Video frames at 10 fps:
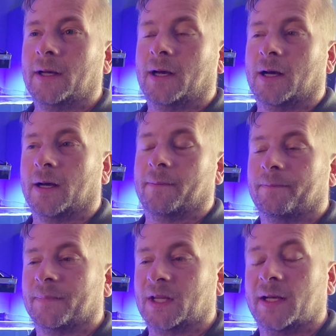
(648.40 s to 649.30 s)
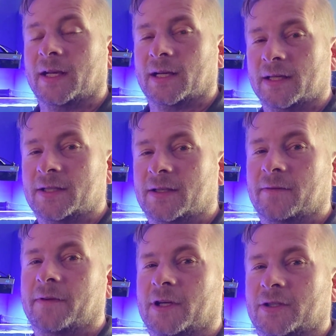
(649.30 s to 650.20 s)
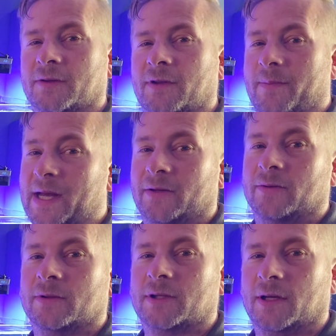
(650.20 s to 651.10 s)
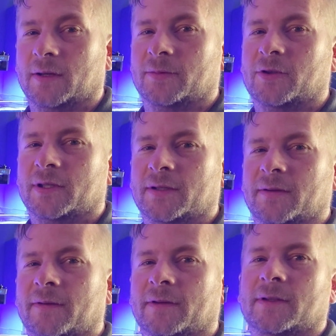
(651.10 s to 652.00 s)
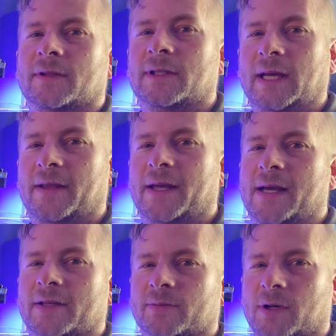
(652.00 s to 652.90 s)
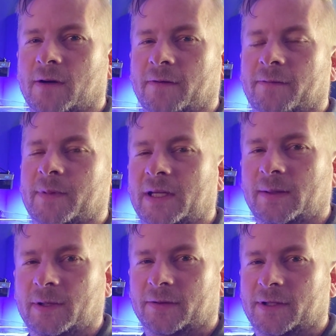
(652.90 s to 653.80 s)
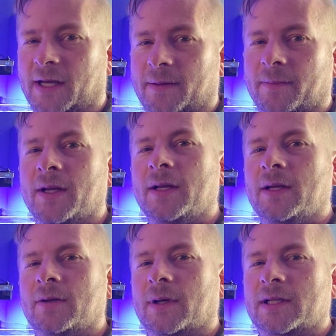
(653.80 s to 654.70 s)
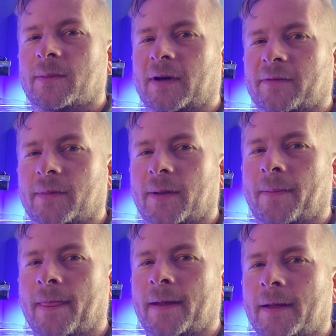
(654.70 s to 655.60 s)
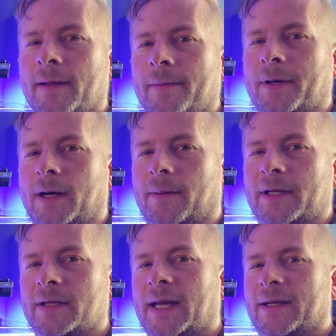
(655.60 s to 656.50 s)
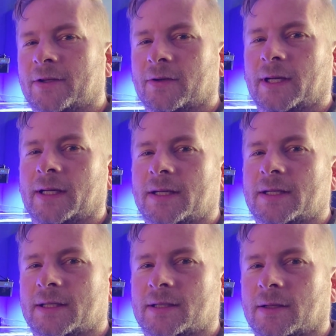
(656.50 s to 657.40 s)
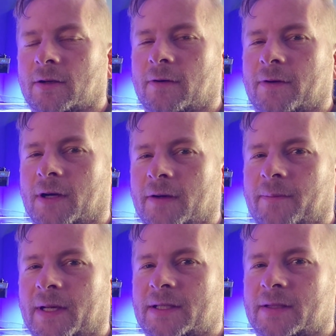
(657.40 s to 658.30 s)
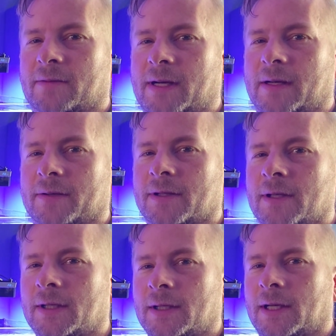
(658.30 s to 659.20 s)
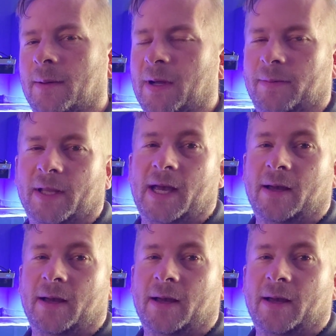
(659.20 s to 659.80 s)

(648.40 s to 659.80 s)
an English version of the manual, so I'm trying to get that as well. Email them, wait to hear back from them. But I mean, you can do it, it's just a lot of kind of messing around, and maybe the